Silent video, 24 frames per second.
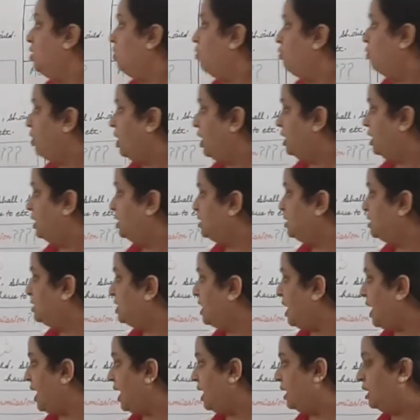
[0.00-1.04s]
One is
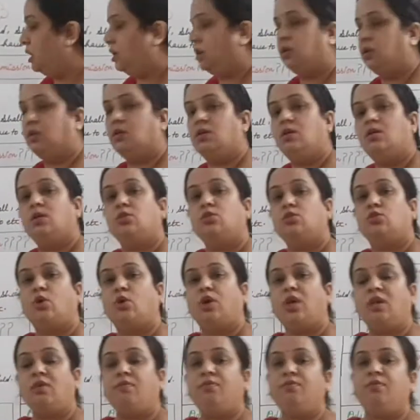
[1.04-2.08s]
can. So
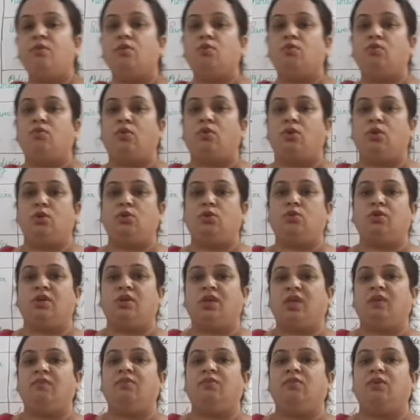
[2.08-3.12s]
if you want to
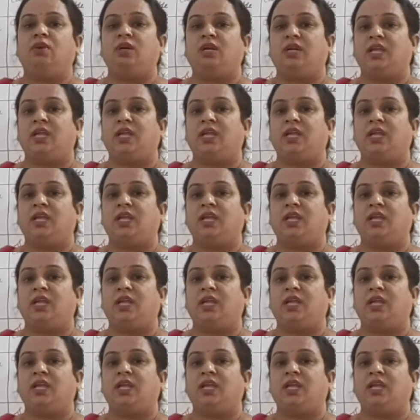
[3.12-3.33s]
give or